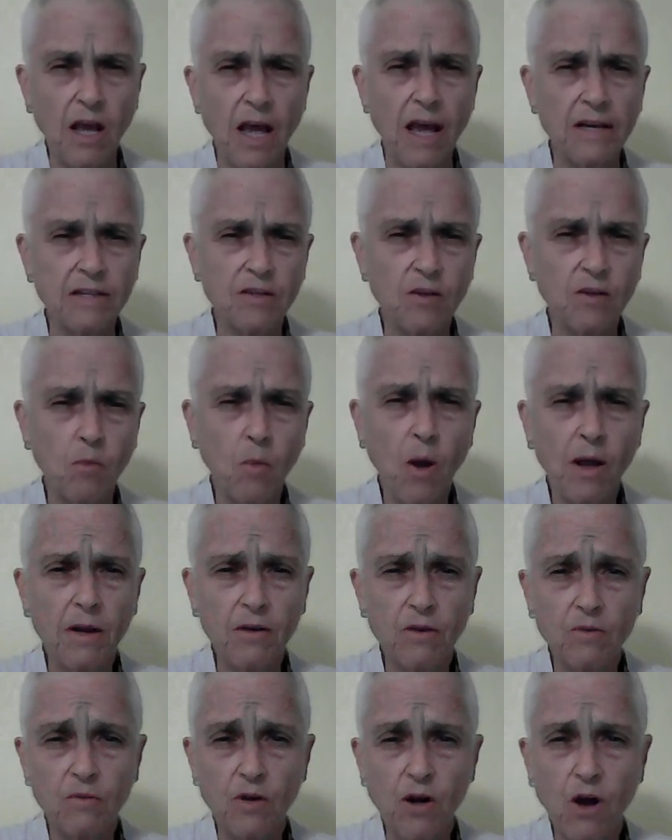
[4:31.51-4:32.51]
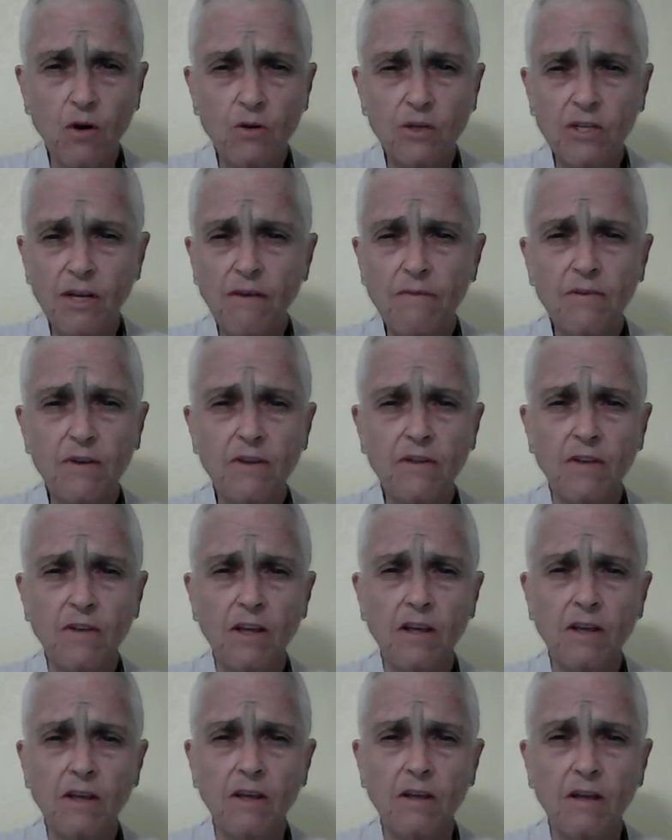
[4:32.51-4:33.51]
as the one who knows
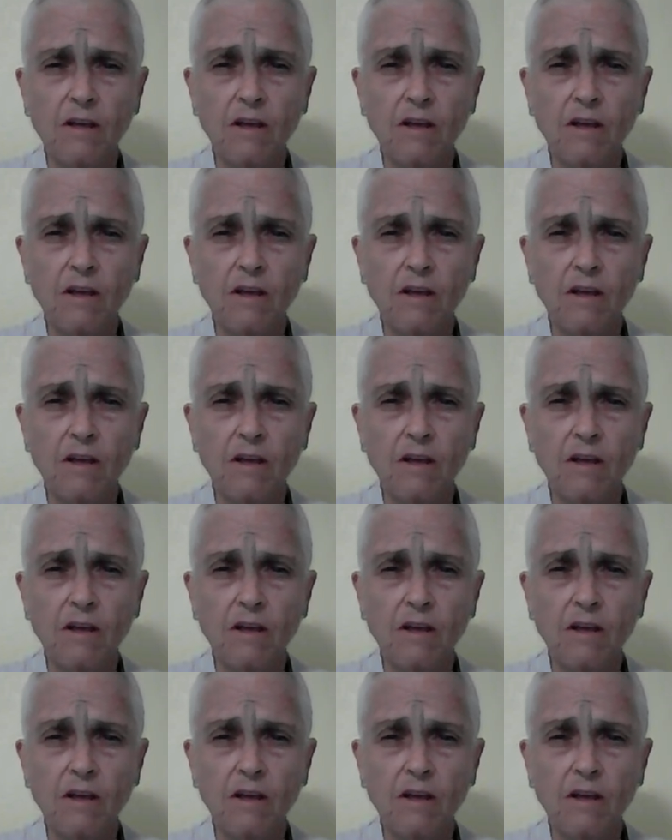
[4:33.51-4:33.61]
everything,